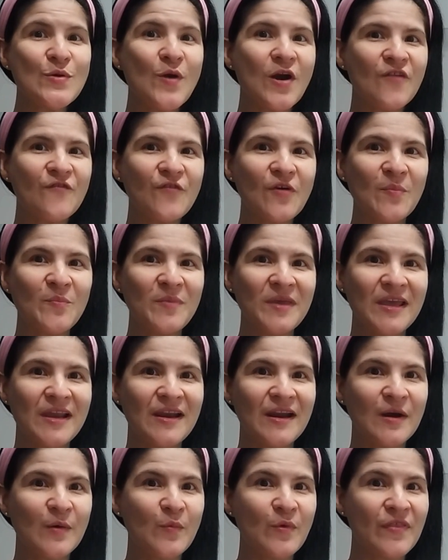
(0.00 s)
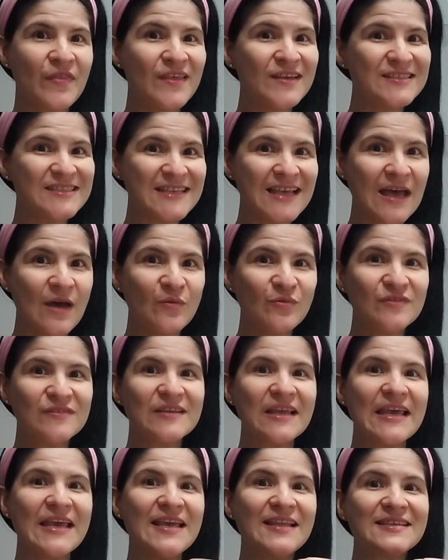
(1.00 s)
you are familiar with the sounds,
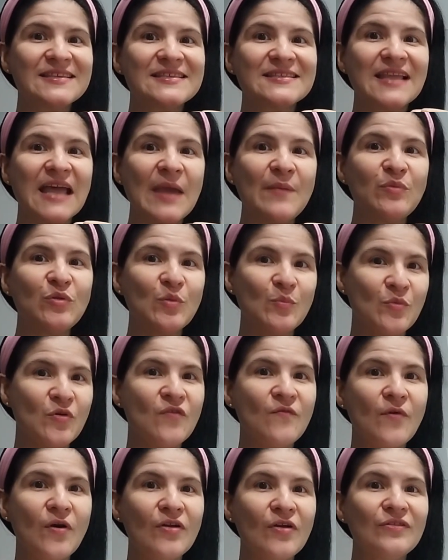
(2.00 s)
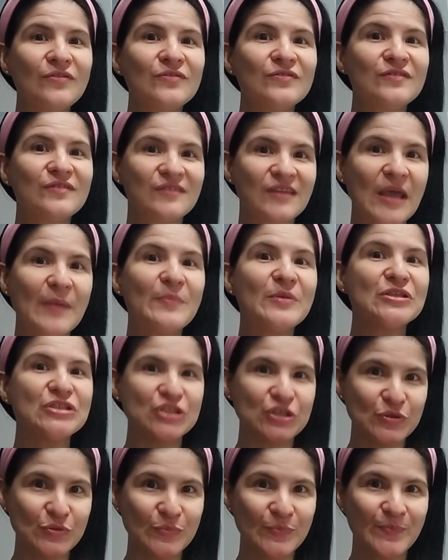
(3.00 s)
it's time to move on to step
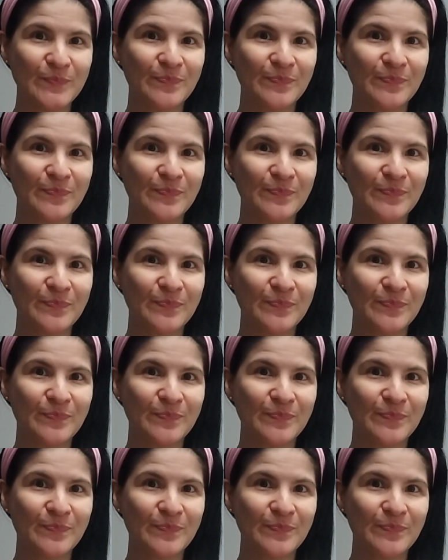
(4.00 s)
2.